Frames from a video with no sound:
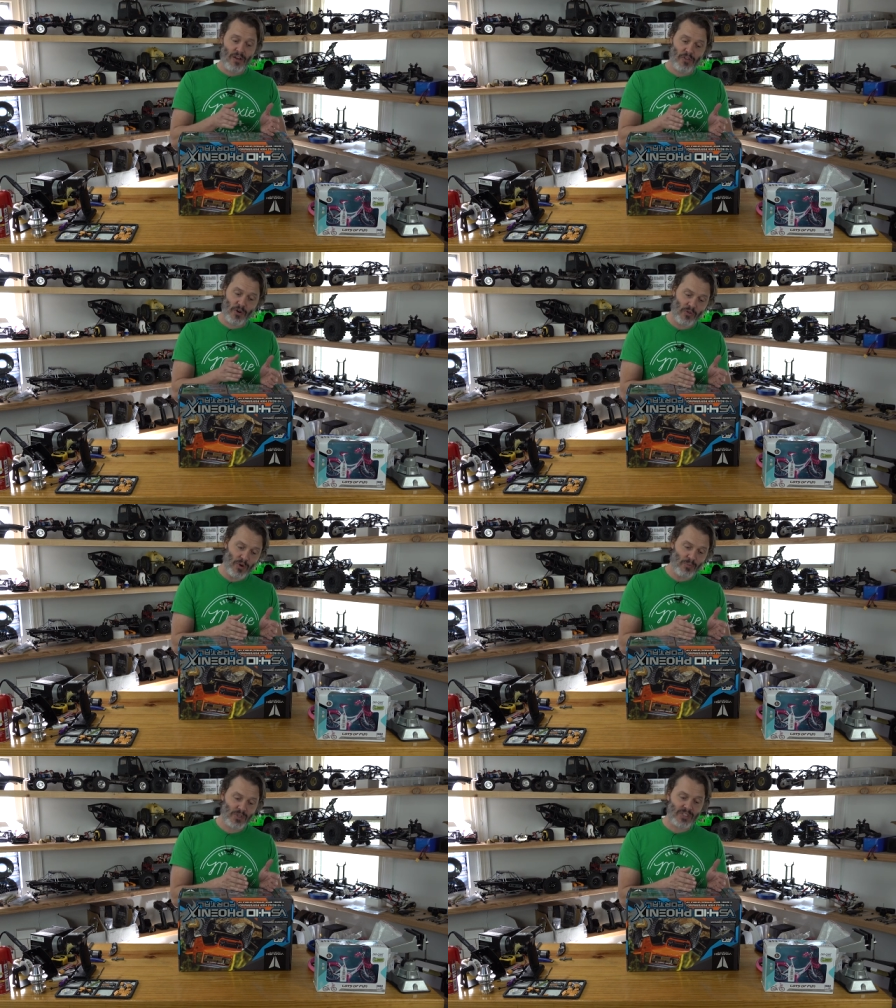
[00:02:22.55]

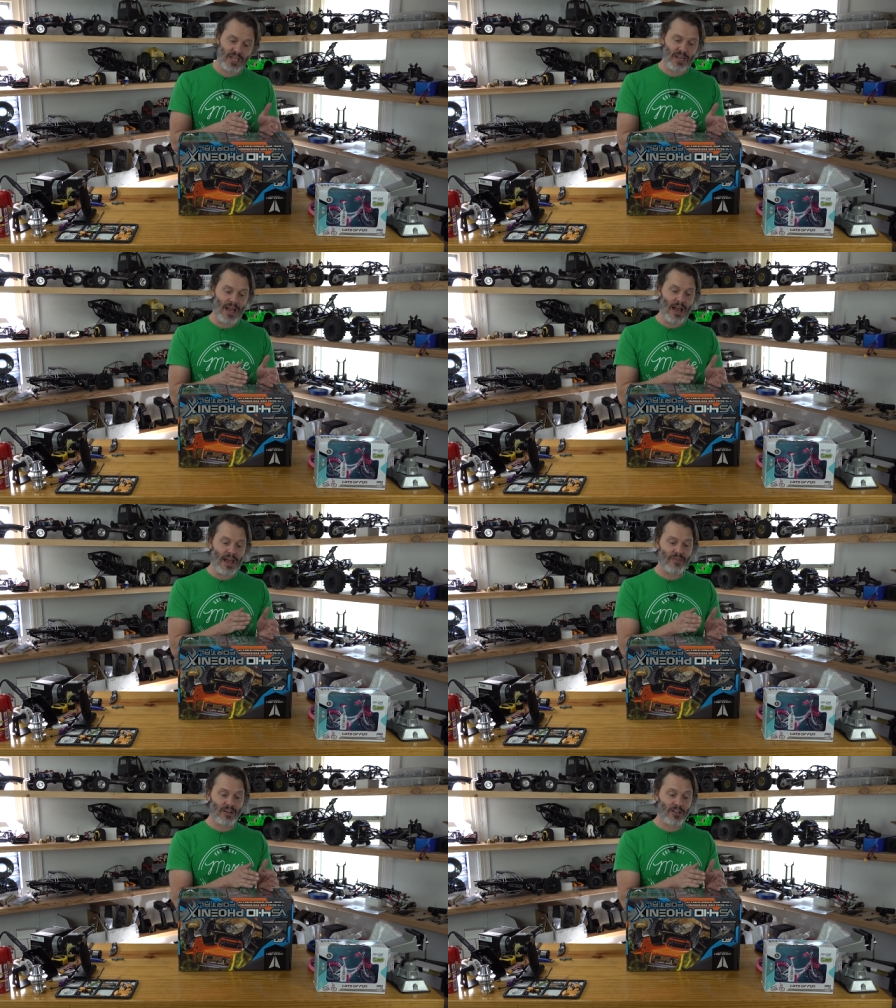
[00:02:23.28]
33%,
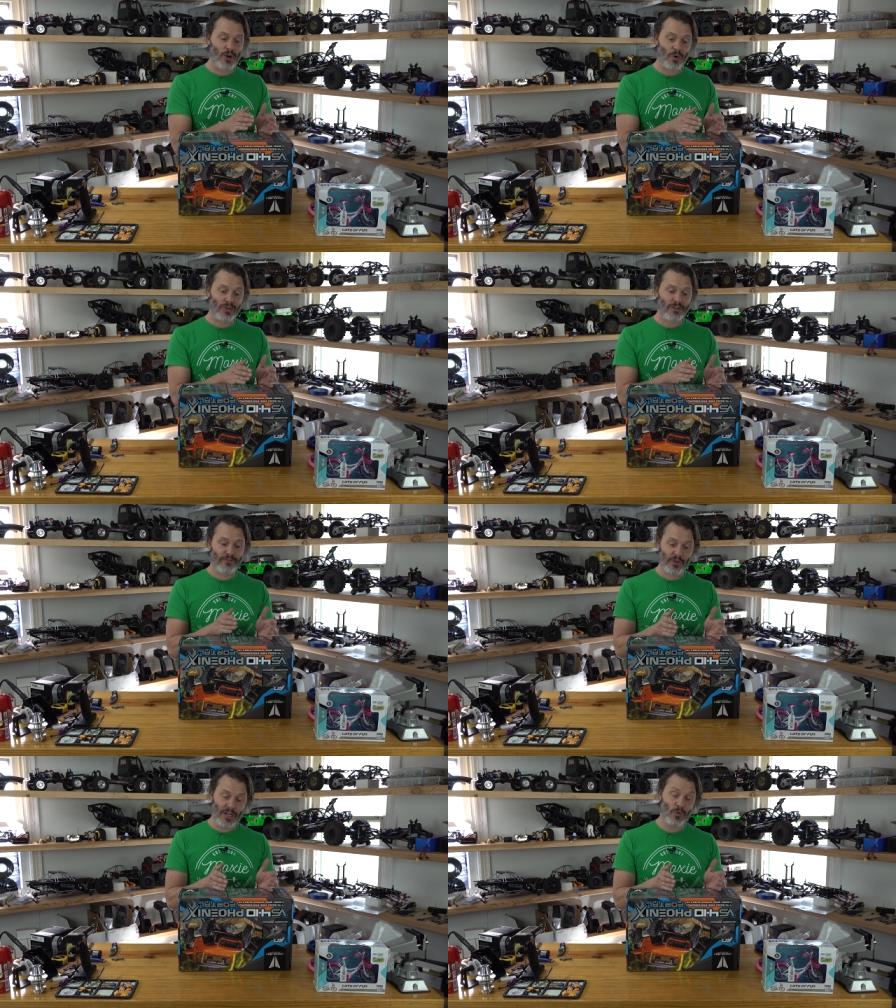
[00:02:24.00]
and then go into
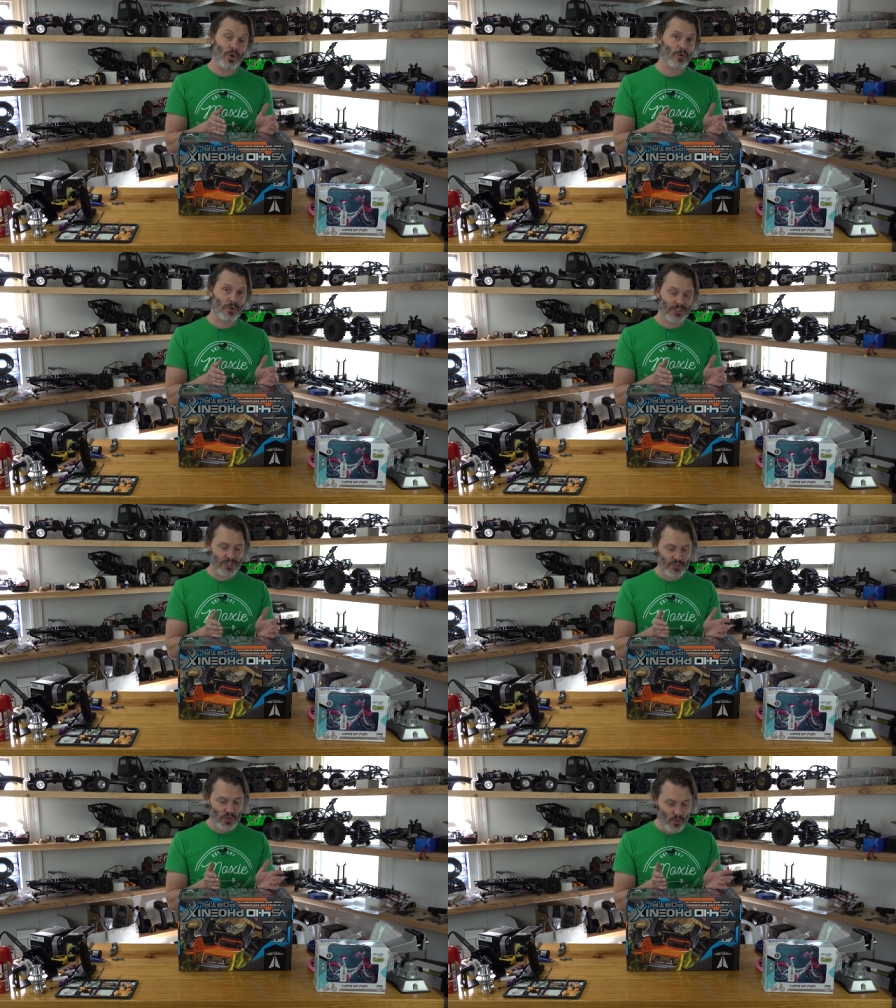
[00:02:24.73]
freewheel,
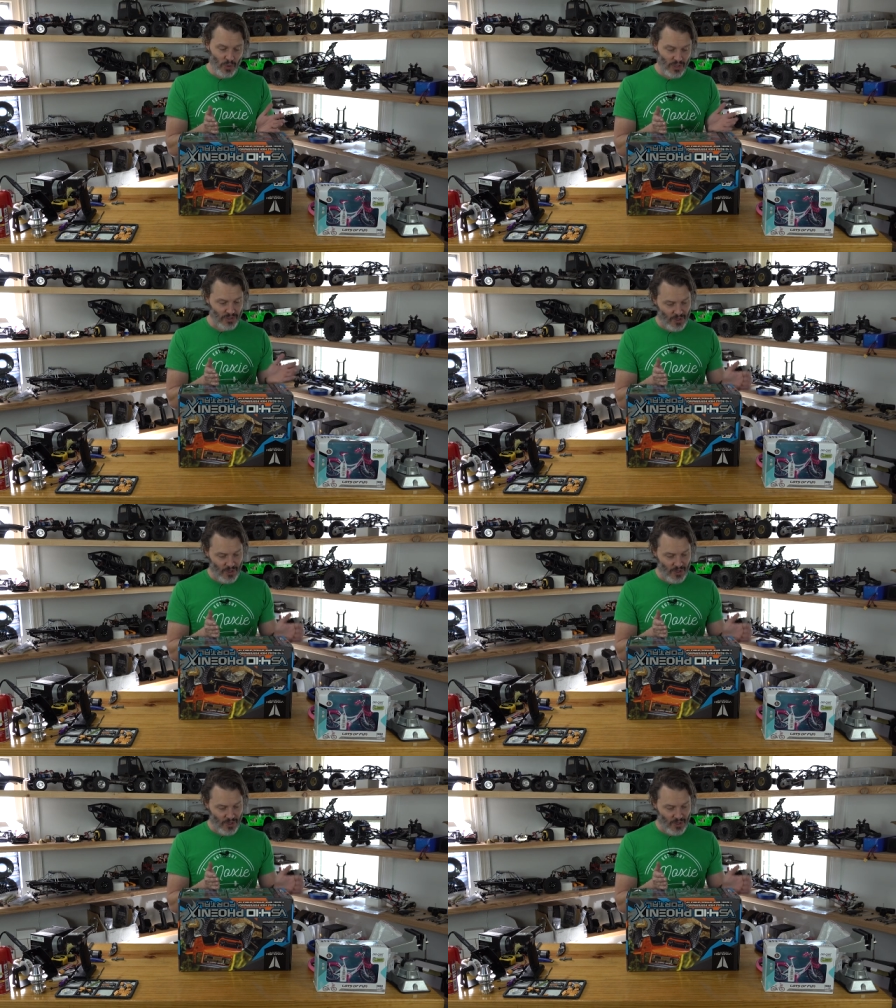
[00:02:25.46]
which is two-wheel